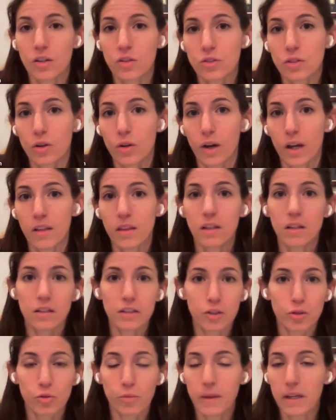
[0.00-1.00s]
So I think
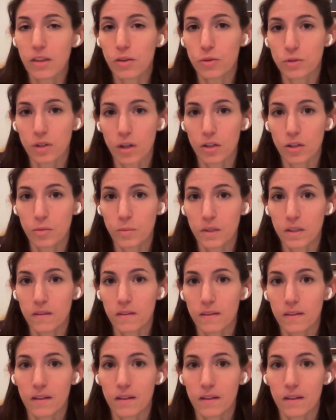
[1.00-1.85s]
Leo will make those arguments.